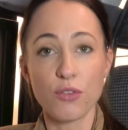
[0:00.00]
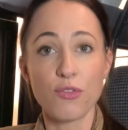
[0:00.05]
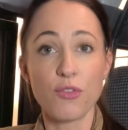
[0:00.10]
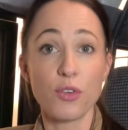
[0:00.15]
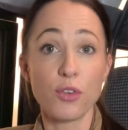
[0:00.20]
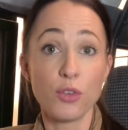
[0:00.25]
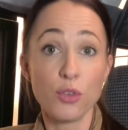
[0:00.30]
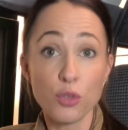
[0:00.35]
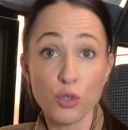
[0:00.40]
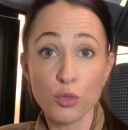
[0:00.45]
for
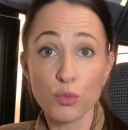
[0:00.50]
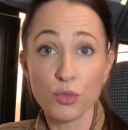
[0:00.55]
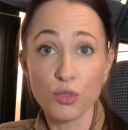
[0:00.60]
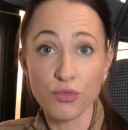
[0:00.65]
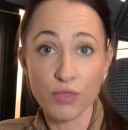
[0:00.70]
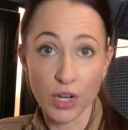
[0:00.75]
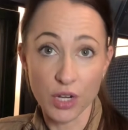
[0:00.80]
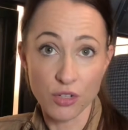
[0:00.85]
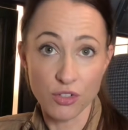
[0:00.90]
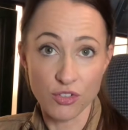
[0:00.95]
normal
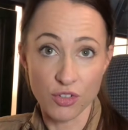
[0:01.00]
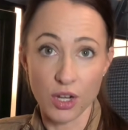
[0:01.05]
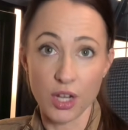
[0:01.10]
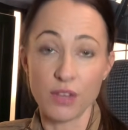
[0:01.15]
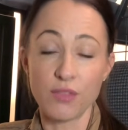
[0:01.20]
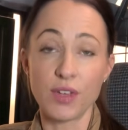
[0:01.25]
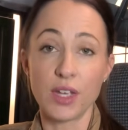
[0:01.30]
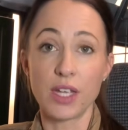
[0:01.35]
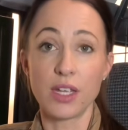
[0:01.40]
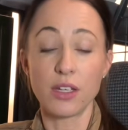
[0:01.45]
road
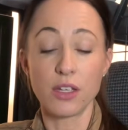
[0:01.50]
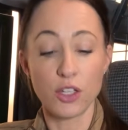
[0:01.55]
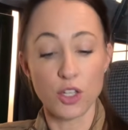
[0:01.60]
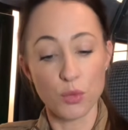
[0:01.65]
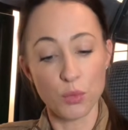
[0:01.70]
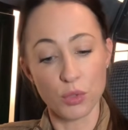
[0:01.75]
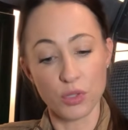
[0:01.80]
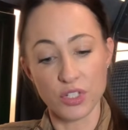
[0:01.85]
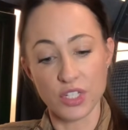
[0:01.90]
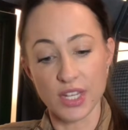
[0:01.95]
driving, you
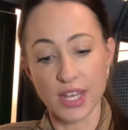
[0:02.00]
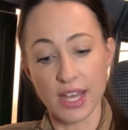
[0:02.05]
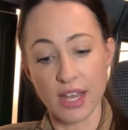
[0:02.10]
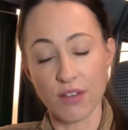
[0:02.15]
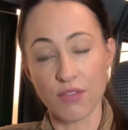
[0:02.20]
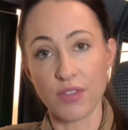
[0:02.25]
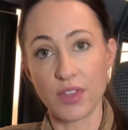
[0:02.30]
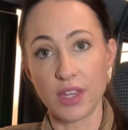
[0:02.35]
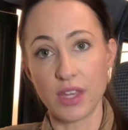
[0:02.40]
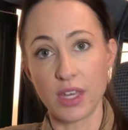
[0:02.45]
want to
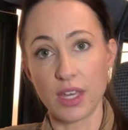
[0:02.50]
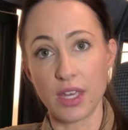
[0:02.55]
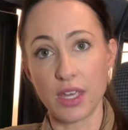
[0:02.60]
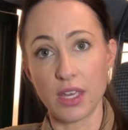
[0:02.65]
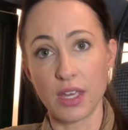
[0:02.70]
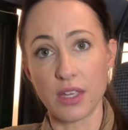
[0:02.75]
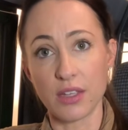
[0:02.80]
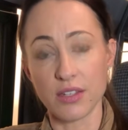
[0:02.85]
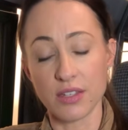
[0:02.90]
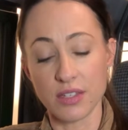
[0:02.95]
have the
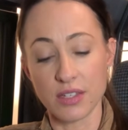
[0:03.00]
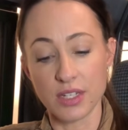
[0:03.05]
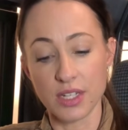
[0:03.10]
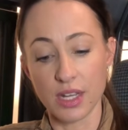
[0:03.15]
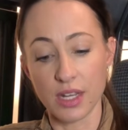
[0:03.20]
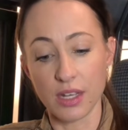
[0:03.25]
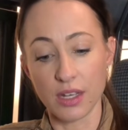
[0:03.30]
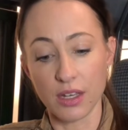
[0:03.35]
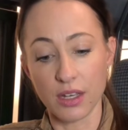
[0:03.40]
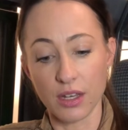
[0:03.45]
gear
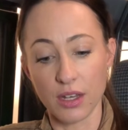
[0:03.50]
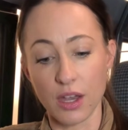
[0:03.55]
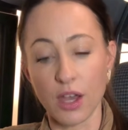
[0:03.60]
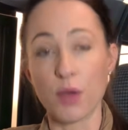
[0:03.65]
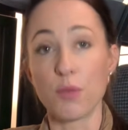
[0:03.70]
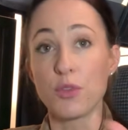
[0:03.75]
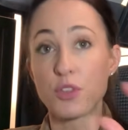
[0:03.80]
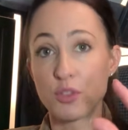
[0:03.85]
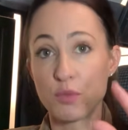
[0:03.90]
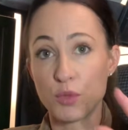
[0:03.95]
stick,
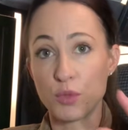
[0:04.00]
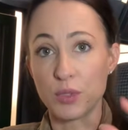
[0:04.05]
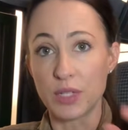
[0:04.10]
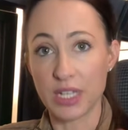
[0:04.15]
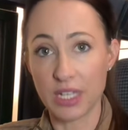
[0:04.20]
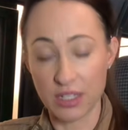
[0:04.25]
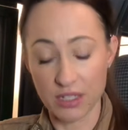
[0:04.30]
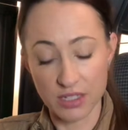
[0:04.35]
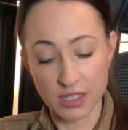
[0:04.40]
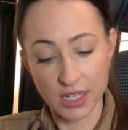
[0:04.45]
the small
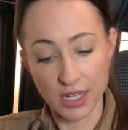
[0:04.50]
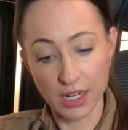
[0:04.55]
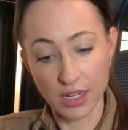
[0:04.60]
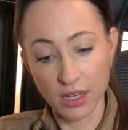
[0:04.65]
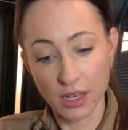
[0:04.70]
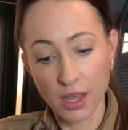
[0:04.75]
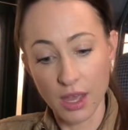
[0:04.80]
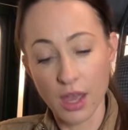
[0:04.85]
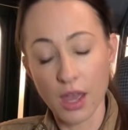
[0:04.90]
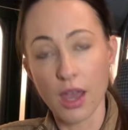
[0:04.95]
gear
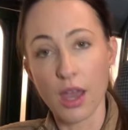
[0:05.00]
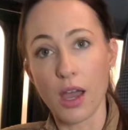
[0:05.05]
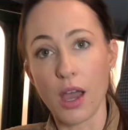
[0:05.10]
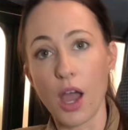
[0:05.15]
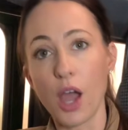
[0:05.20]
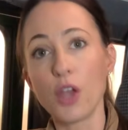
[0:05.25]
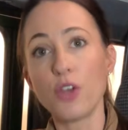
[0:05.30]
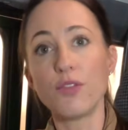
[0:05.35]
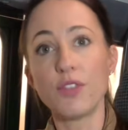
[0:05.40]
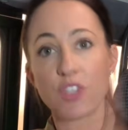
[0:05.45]
stick,
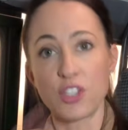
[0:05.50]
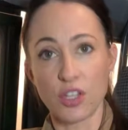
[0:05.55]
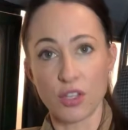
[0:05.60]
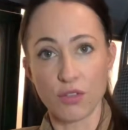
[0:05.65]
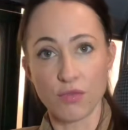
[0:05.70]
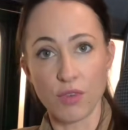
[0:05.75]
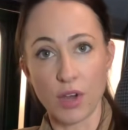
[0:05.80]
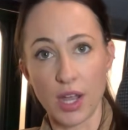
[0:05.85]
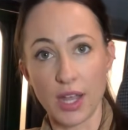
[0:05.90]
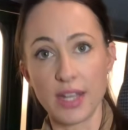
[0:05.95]
over to the
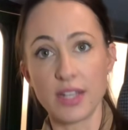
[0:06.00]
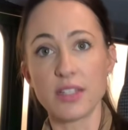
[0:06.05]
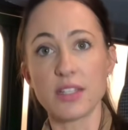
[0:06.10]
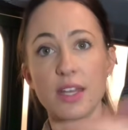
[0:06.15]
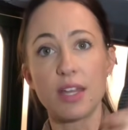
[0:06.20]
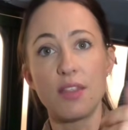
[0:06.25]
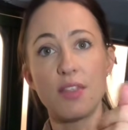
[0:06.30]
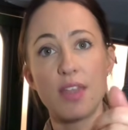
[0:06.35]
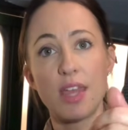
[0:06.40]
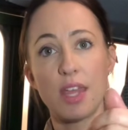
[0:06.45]
right
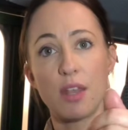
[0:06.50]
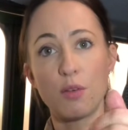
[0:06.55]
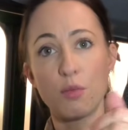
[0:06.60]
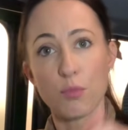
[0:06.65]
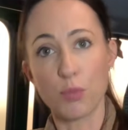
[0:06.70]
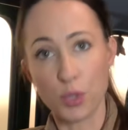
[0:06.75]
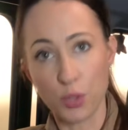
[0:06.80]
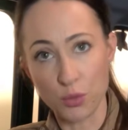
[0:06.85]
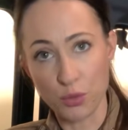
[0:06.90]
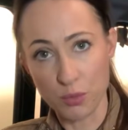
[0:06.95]
and then
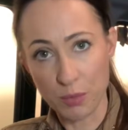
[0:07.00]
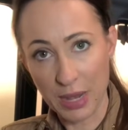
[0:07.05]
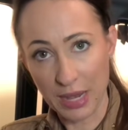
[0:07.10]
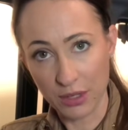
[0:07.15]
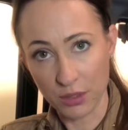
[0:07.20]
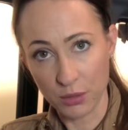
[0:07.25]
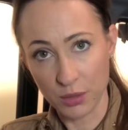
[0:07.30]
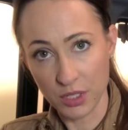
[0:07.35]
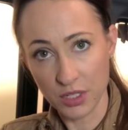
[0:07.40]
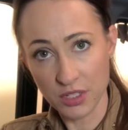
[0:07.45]
pulled
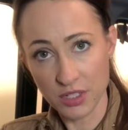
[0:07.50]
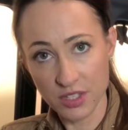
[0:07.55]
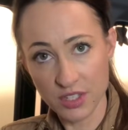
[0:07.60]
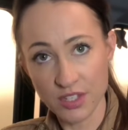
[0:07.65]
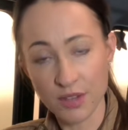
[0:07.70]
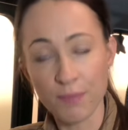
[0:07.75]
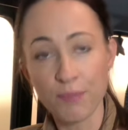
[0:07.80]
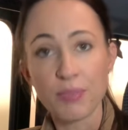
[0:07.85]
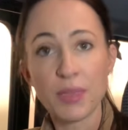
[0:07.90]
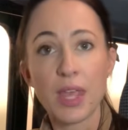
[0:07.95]

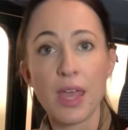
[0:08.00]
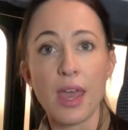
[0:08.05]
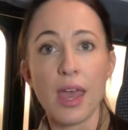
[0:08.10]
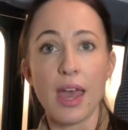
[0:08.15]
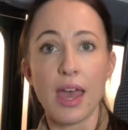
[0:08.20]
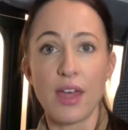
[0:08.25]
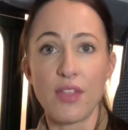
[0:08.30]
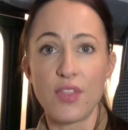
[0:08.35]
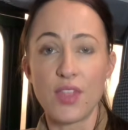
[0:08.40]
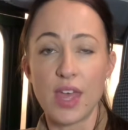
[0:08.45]
backwards.
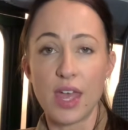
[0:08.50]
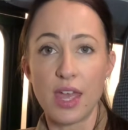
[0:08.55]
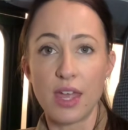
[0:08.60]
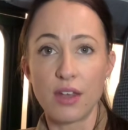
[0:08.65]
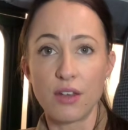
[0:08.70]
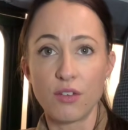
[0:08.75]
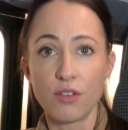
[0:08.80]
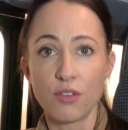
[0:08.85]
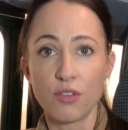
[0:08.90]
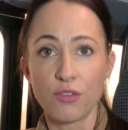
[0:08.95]
And
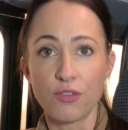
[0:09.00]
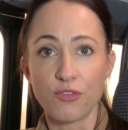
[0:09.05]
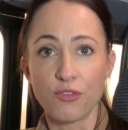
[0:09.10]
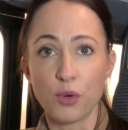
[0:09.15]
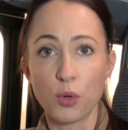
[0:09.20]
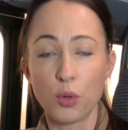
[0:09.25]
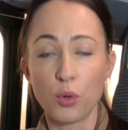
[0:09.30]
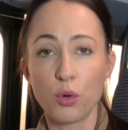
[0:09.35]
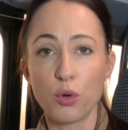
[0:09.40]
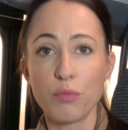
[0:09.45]
then
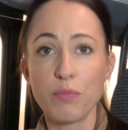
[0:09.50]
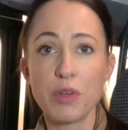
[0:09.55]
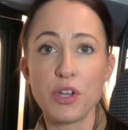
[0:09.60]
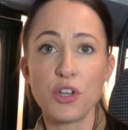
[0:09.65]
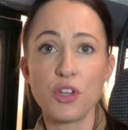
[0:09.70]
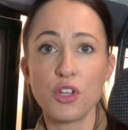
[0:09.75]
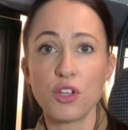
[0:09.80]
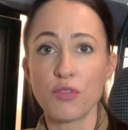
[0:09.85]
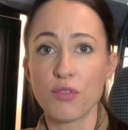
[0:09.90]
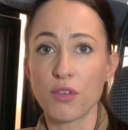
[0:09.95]
for
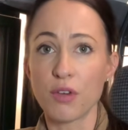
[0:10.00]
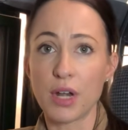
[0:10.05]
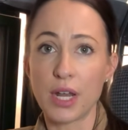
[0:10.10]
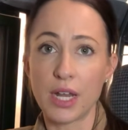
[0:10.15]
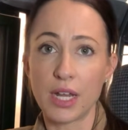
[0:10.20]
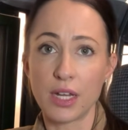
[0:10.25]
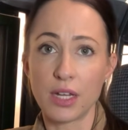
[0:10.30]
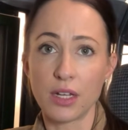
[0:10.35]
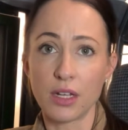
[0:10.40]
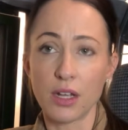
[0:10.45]

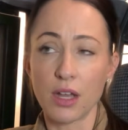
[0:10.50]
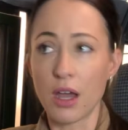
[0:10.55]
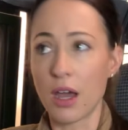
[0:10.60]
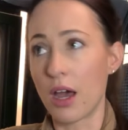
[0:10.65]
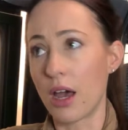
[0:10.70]
manoeuvring